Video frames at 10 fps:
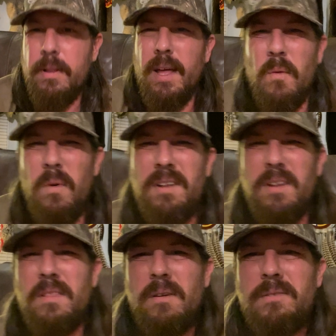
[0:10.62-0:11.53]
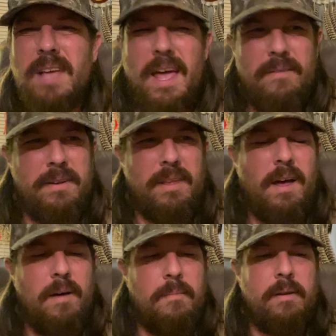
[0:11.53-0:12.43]
like, what do those have in
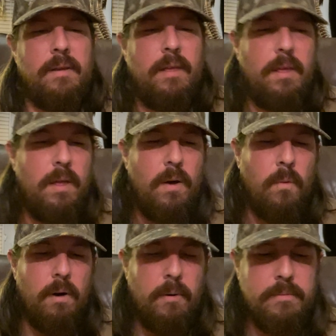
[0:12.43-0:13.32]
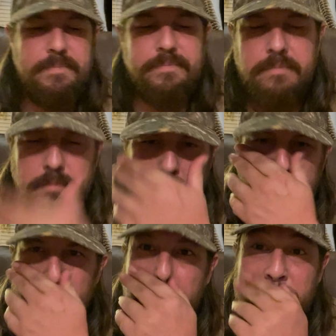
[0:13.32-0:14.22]
common? Well,
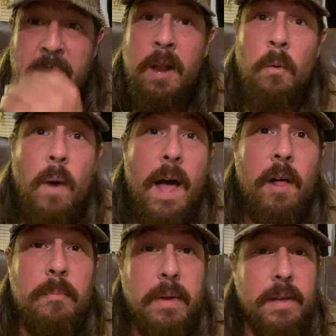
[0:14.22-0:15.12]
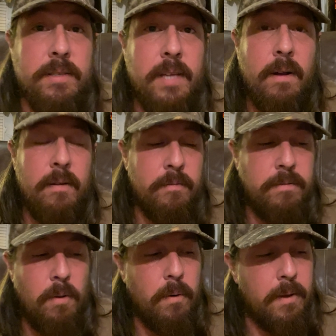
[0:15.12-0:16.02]
it's kind of wild because here in
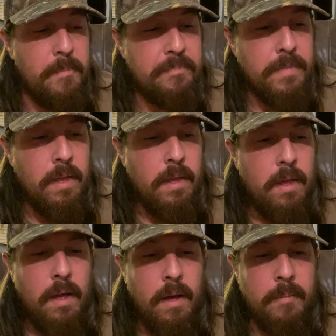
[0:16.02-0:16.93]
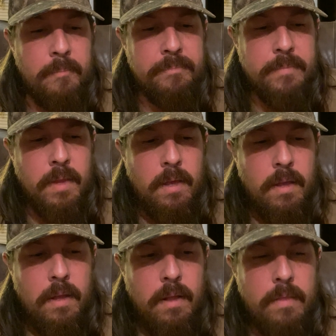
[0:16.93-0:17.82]
Florida, um,
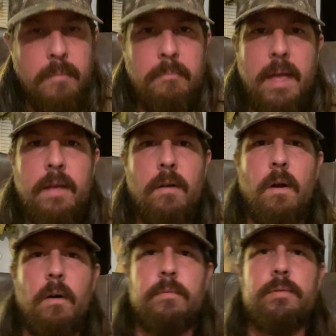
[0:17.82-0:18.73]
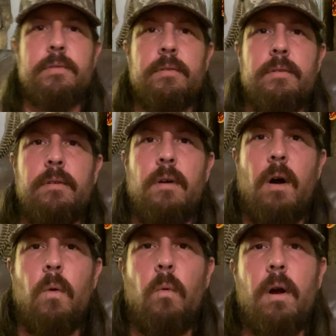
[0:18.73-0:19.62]
the mangroves
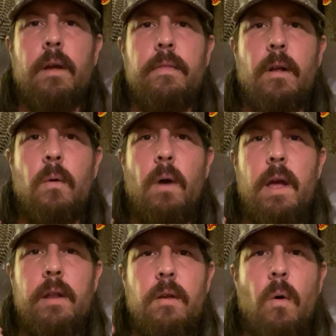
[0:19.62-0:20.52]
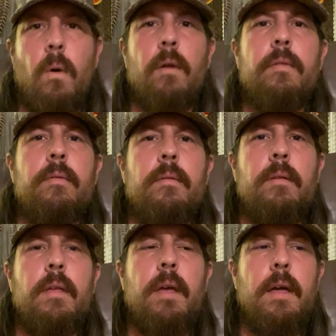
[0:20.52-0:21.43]
are working their way north,
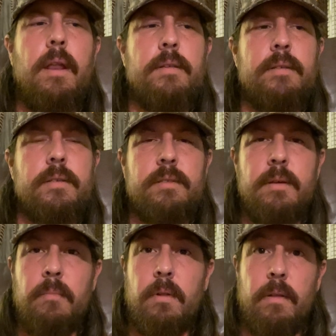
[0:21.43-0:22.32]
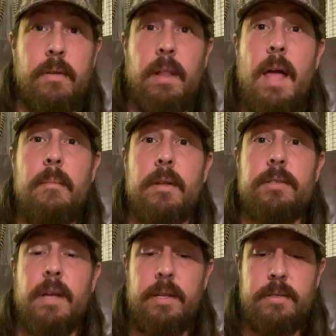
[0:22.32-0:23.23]
and it's a symbol of climate
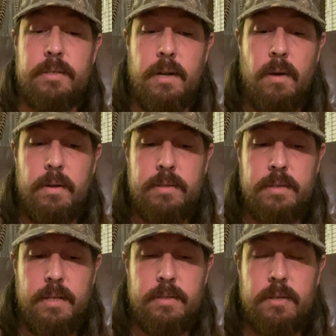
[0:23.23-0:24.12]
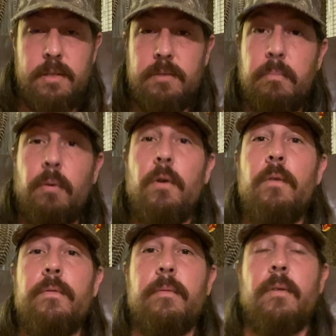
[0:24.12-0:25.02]
change. You know, it's it's it's
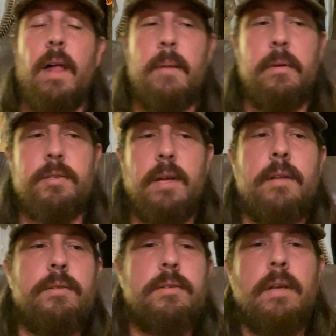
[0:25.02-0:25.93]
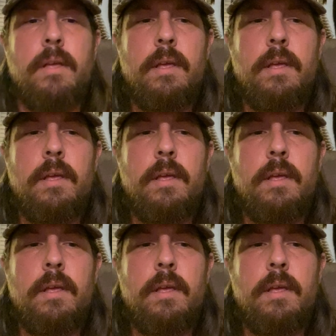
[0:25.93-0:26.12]
proof of climate change,